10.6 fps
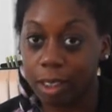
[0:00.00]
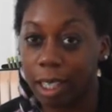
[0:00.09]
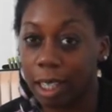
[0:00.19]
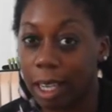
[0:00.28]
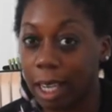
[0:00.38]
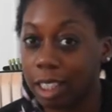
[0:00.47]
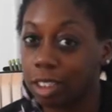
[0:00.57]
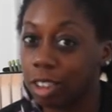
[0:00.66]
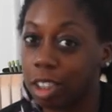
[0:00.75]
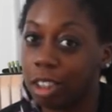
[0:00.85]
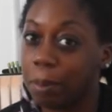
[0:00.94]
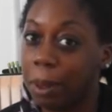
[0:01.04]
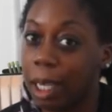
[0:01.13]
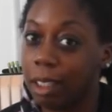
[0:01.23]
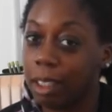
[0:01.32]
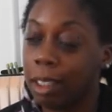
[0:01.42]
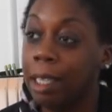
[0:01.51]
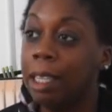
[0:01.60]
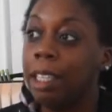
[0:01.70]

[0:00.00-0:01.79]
to get a head start on packing